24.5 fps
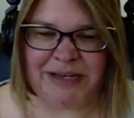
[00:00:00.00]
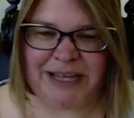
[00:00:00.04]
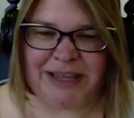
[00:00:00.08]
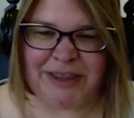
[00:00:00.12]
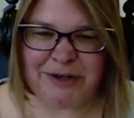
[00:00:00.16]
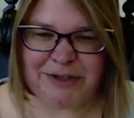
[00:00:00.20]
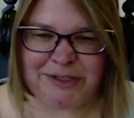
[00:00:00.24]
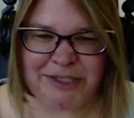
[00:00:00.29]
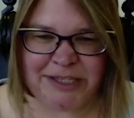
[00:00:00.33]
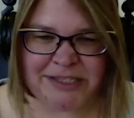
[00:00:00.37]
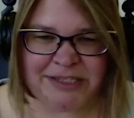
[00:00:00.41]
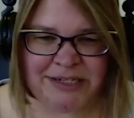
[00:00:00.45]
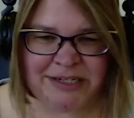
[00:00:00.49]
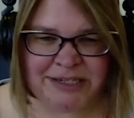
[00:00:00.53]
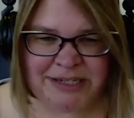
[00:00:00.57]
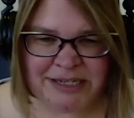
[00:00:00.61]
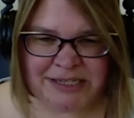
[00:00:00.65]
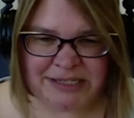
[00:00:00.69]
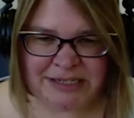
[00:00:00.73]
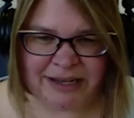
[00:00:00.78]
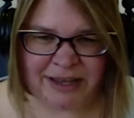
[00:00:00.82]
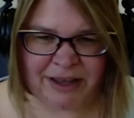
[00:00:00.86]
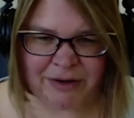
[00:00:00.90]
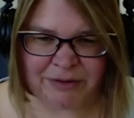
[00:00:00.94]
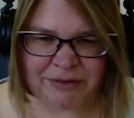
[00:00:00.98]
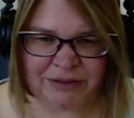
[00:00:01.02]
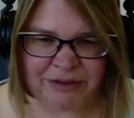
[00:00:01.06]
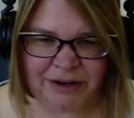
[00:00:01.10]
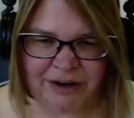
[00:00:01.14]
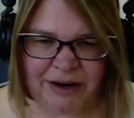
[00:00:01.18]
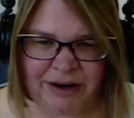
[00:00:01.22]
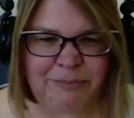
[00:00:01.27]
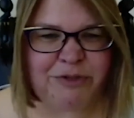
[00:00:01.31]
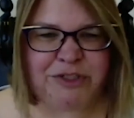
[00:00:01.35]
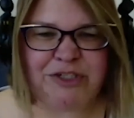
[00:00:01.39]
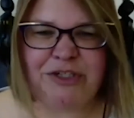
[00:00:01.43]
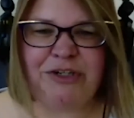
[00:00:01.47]
And there's a statistic out there,
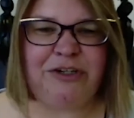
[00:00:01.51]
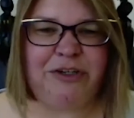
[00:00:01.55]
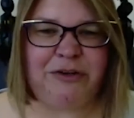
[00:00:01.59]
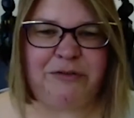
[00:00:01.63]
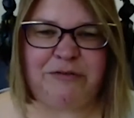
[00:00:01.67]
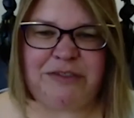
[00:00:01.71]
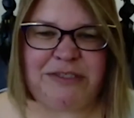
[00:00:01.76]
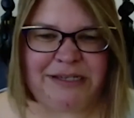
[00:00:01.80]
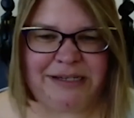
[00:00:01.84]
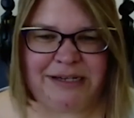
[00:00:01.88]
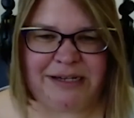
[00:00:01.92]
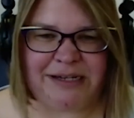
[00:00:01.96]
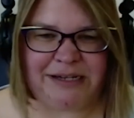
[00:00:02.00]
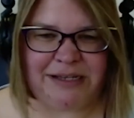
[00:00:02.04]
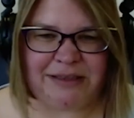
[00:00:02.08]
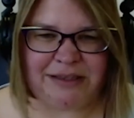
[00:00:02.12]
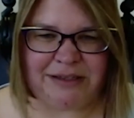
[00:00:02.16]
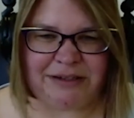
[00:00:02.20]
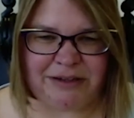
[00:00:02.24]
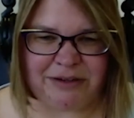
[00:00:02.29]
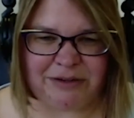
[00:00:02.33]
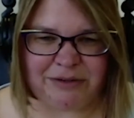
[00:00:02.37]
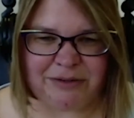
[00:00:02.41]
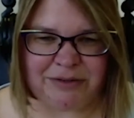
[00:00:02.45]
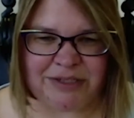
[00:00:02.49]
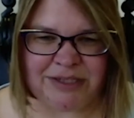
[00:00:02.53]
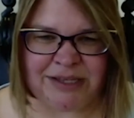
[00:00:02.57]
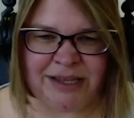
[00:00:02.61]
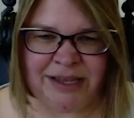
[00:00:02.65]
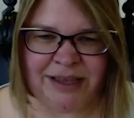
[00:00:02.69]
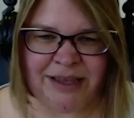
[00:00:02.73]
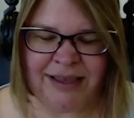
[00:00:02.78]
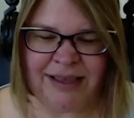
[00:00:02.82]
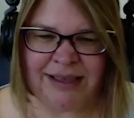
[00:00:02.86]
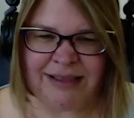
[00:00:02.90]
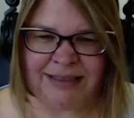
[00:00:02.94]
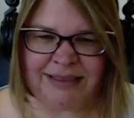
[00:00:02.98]
I'm sure you've seen it in the news,
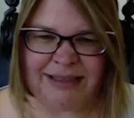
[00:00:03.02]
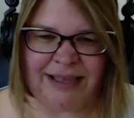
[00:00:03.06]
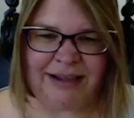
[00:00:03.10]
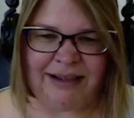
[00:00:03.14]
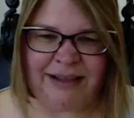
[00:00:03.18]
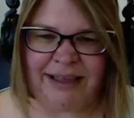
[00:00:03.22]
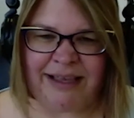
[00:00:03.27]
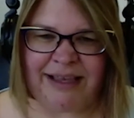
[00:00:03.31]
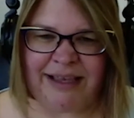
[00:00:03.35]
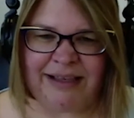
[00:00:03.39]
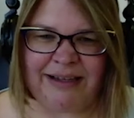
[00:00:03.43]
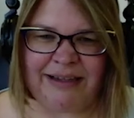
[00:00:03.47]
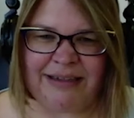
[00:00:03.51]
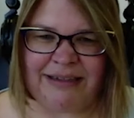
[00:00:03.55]
that like